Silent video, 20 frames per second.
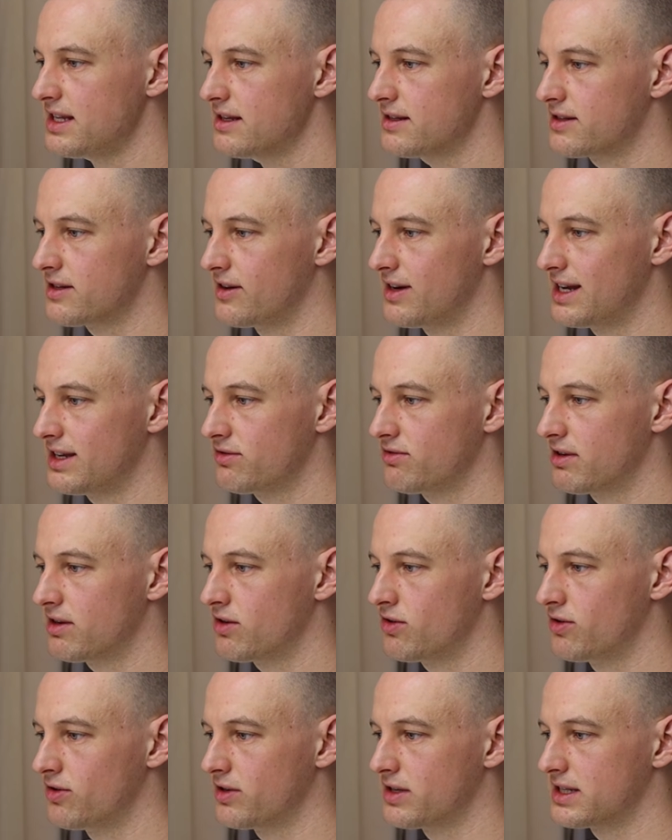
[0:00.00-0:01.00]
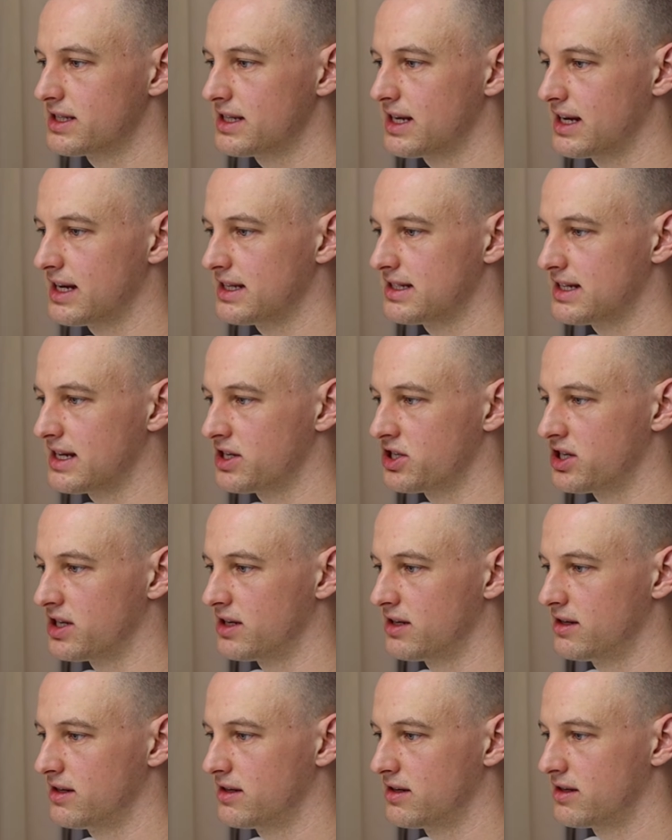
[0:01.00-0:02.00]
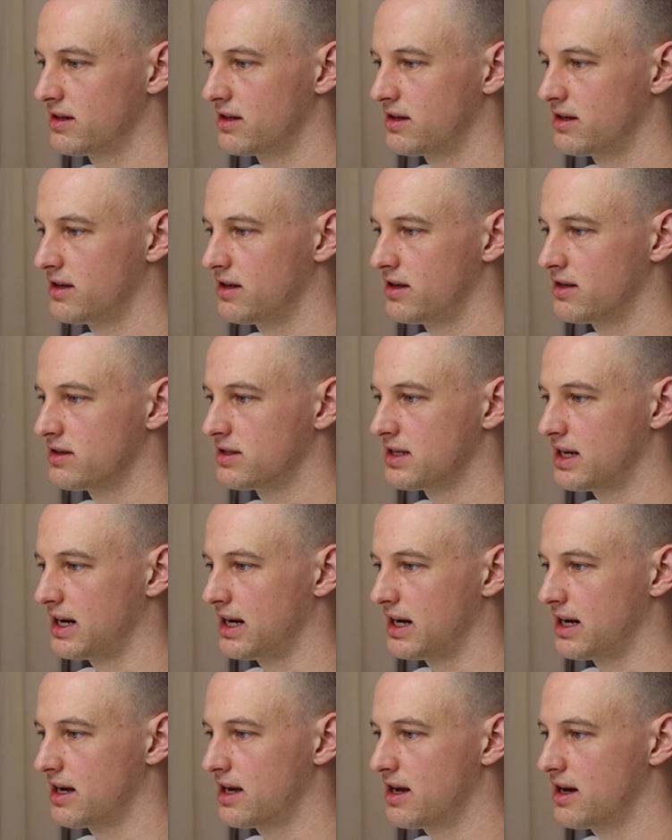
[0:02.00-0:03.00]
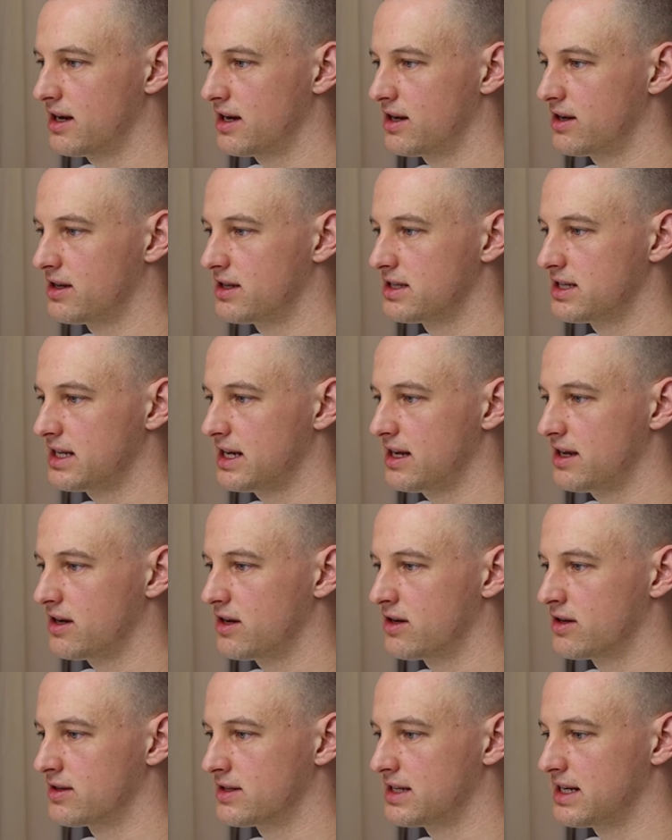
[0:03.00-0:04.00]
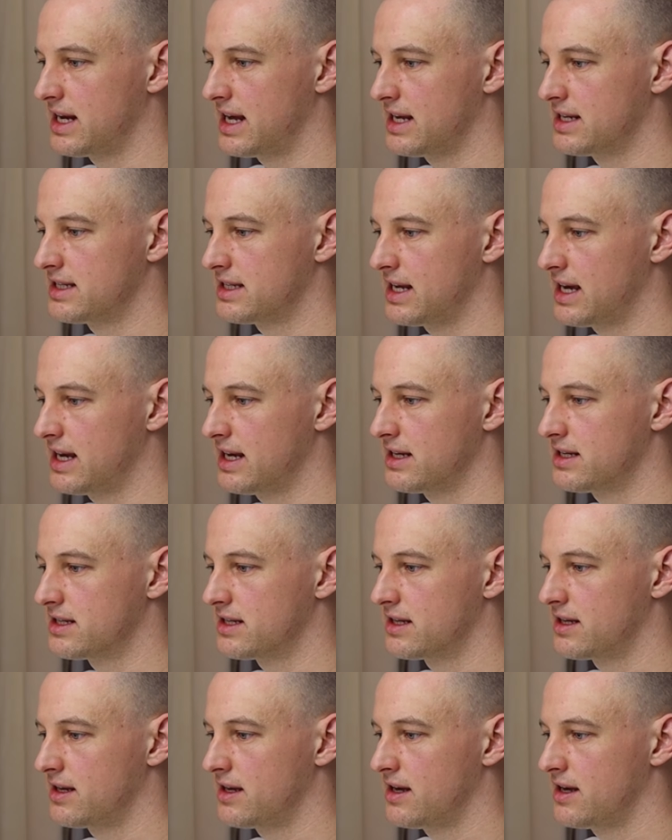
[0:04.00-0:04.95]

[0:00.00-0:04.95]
So let's record a study session. Studied cardiology on today's date.